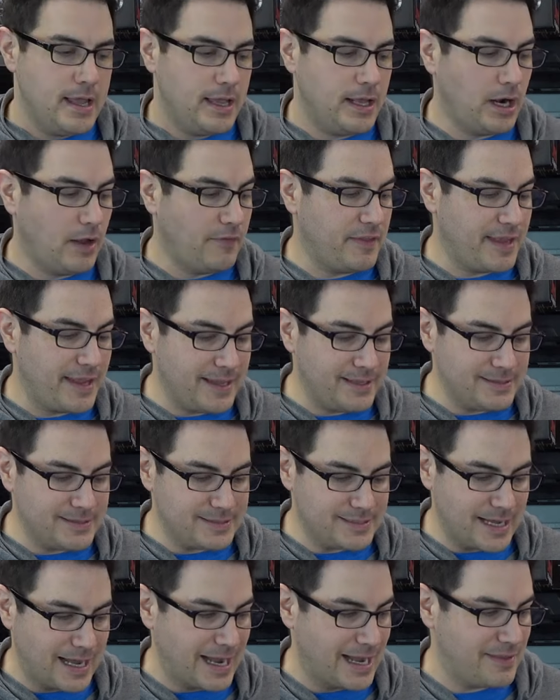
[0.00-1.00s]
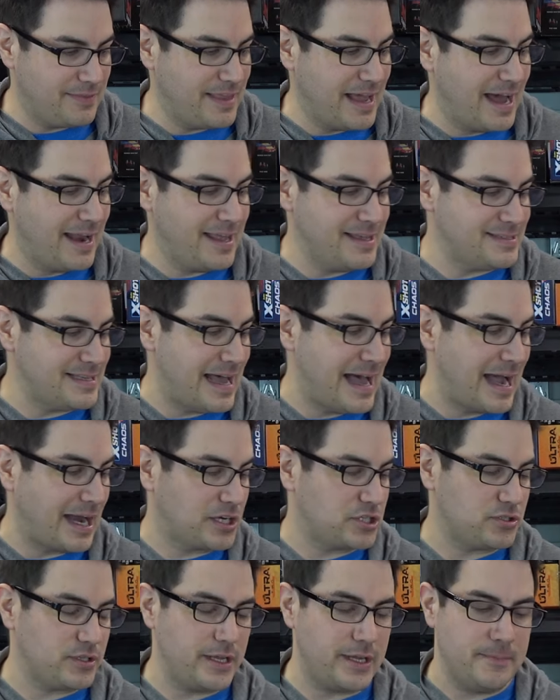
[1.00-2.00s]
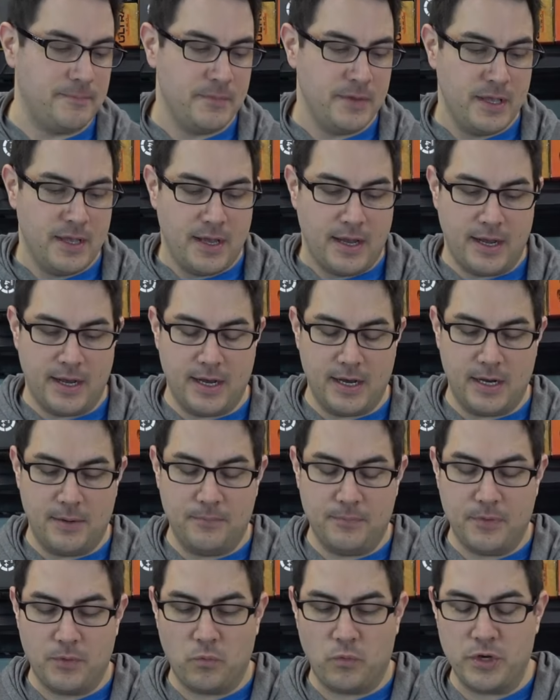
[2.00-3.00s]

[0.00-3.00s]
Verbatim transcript: And on the inside, that is actually um,